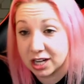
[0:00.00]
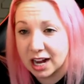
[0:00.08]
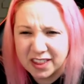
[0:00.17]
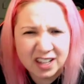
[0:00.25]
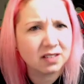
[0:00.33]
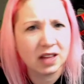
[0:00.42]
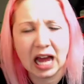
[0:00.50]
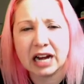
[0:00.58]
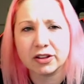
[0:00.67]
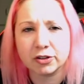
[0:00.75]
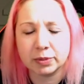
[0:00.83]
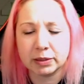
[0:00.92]
I think a lot of
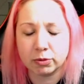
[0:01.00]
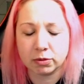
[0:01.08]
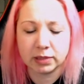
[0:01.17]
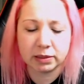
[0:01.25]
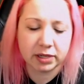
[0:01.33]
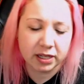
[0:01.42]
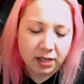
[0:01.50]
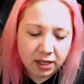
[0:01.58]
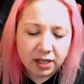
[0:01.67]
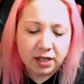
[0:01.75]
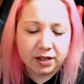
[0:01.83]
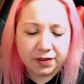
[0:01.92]
other people were maybe
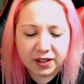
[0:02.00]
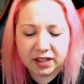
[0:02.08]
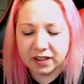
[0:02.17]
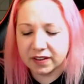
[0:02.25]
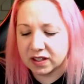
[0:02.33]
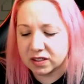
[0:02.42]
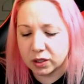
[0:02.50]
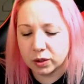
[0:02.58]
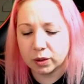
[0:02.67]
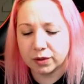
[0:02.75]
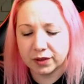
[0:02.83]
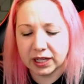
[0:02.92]
thinking that too,
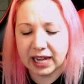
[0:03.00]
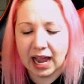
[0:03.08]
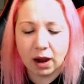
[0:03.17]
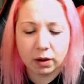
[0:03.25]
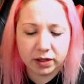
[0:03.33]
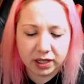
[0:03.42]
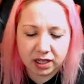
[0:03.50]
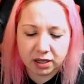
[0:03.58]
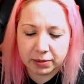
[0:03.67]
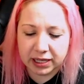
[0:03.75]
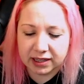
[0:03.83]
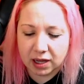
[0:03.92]
of like, how are they going to
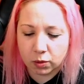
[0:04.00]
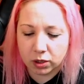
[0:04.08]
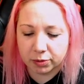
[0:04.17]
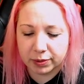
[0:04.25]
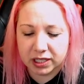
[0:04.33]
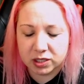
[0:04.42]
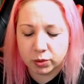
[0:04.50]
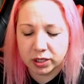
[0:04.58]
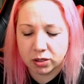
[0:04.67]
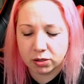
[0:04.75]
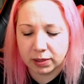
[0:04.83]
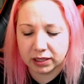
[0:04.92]
make that work? Because we
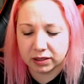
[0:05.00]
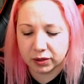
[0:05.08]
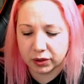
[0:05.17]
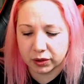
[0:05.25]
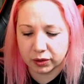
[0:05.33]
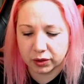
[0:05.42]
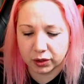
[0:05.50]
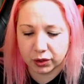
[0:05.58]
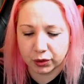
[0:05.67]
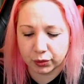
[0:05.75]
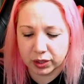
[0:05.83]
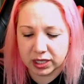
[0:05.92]
knew about the
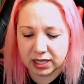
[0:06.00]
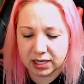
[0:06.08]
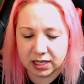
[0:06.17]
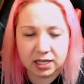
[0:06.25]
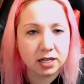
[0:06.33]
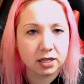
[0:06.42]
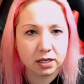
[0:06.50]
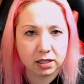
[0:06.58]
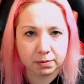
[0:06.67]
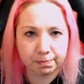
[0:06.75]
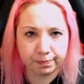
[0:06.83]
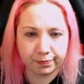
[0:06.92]
3-year
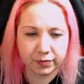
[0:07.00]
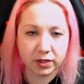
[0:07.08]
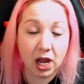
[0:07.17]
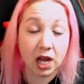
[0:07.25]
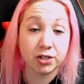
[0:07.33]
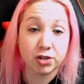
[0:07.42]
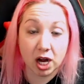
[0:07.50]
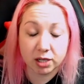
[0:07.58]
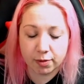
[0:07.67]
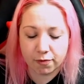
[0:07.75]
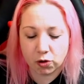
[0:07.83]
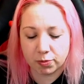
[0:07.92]
contract
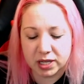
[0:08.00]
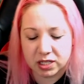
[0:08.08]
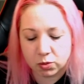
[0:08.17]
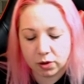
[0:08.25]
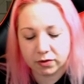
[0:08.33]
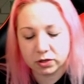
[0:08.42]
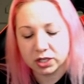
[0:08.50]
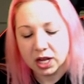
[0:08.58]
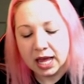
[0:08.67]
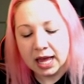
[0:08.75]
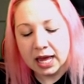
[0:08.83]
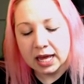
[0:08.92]
before Beast Morphers.
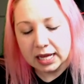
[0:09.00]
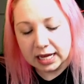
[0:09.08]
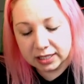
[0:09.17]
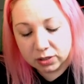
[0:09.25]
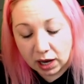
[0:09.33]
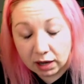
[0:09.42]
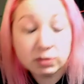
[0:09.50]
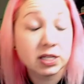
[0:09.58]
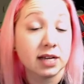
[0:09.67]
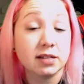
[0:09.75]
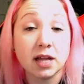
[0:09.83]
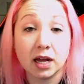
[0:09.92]
And so I was like
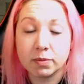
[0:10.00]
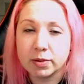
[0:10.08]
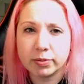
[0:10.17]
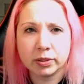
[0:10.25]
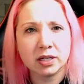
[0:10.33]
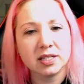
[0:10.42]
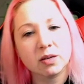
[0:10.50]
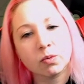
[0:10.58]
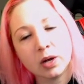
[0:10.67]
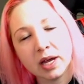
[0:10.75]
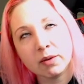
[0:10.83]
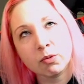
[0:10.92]
a lot of people, and I said, well,
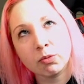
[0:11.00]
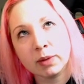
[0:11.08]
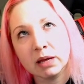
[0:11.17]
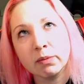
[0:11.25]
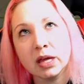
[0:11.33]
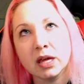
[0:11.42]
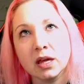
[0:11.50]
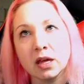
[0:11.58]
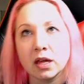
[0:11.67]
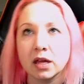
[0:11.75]
okay, well, maybe